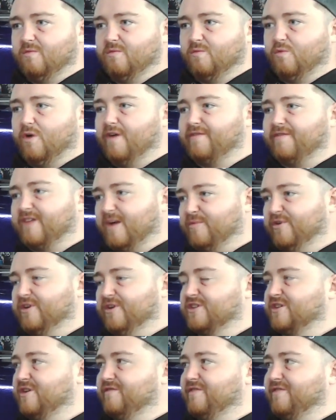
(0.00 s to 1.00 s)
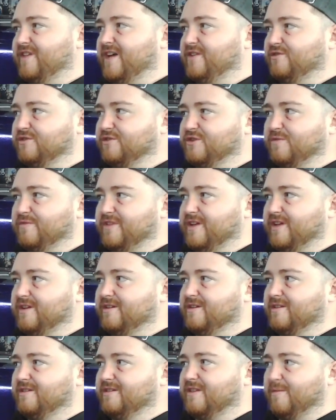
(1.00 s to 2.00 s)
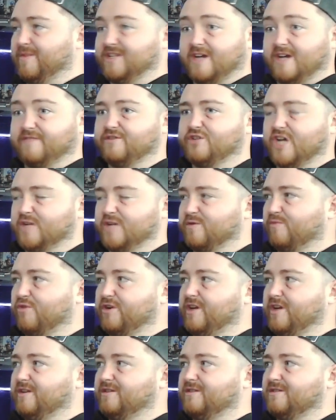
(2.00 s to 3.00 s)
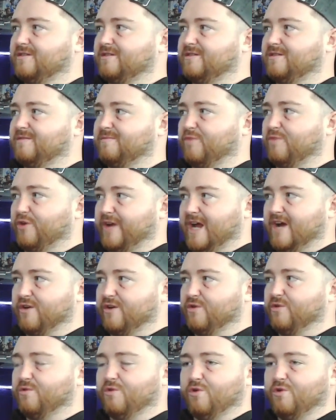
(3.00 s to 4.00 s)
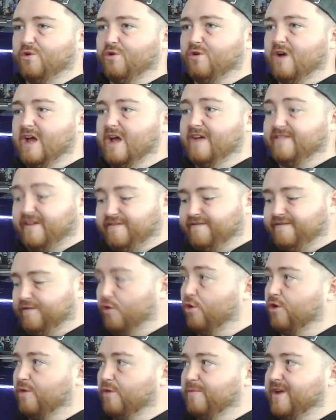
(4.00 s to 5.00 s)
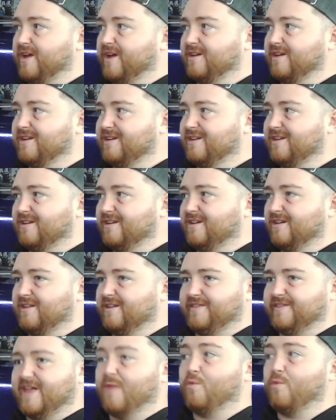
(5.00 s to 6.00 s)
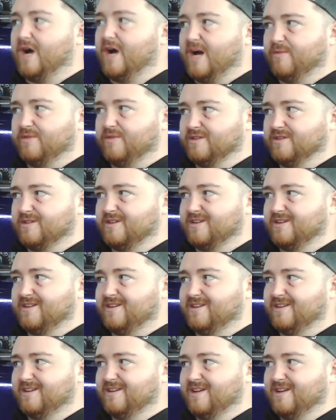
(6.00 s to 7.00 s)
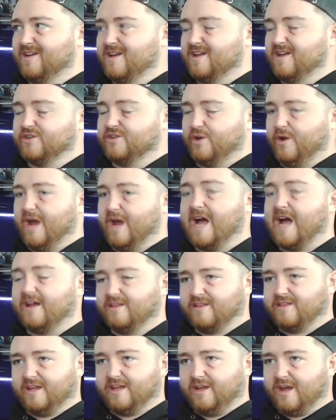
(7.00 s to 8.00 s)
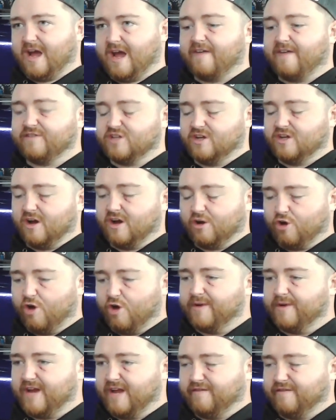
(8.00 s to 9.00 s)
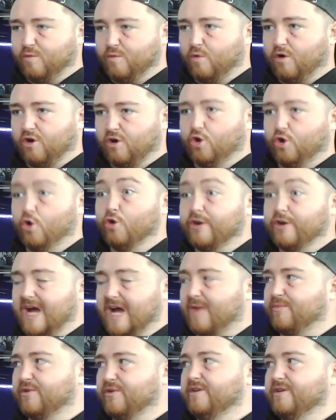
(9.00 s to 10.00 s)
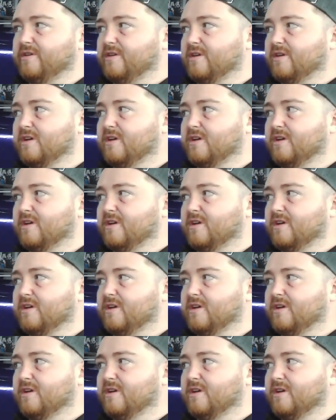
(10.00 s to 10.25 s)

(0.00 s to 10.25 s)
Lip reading: What if that person over there does something? That means I have to change my body angle, or if they fall on me, then what happens? So you have to accommodate for what could happen.